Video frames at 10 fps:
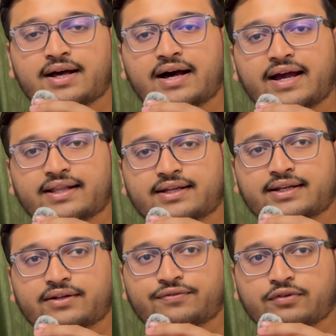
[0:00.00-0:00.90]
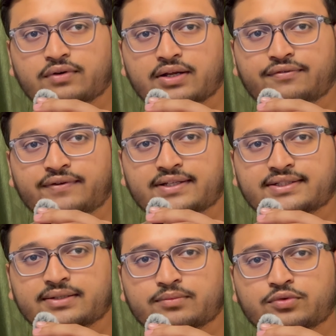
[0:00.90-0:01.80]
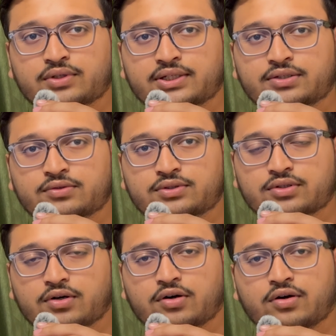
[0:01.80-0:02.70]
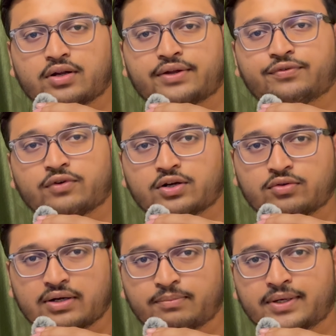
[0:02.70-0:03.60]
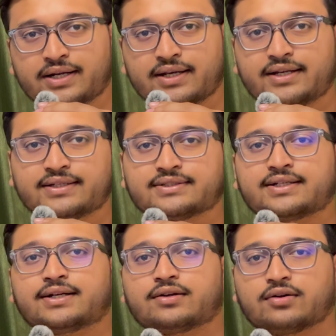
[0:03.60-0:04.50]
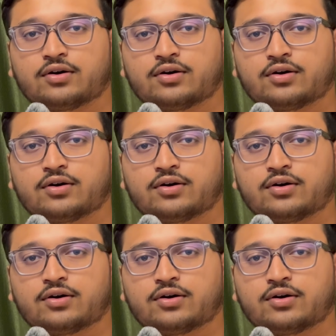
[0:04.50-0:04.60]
either if you are facing boot issues or if you want to completely reset